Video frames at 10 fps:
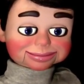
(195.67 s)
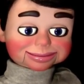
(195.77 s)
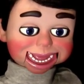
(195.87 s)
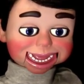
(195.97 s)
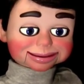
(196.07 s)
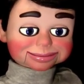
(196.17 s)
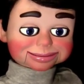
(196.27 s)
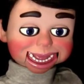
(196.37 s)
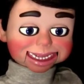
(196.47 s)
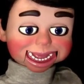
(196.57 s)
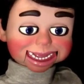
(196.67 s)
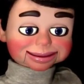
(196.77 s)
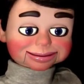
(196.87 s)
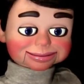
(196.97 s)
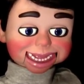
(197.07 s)
Well, we're just going to
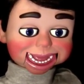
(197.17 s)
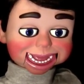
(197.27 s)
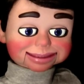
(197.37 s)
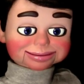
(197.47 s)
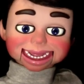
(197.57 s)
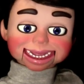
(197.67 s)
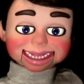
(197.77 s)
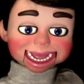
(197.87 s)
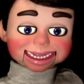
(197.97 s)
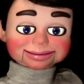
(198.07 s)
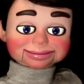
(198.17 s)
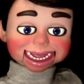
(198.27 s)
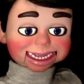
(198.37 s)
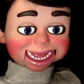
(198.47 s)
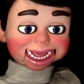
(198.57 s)
select that file we saved,
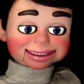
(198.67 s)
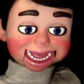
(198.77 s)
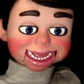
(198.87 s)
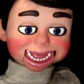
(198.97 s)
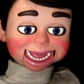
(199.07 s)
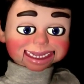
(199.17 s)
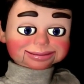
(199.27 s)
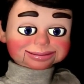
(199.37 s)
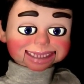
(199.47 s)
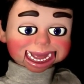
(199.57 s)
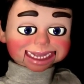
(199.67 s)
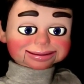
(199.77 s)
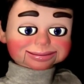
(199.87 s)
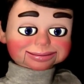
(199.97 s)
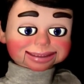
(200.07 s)
Girl in Bikini. It's
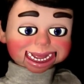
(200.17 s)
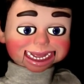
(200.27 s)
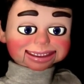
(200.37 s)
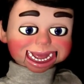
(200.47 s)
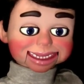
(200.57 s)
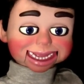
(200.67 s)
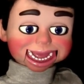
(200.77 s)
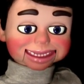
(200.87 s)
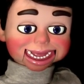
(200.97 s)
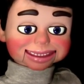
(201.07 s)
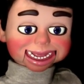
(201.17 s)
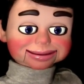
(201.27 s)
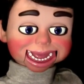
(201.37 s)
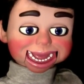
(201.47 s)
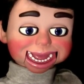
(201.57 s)
the file without the
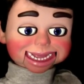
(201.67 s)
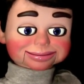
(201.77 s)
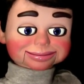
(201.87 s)
background.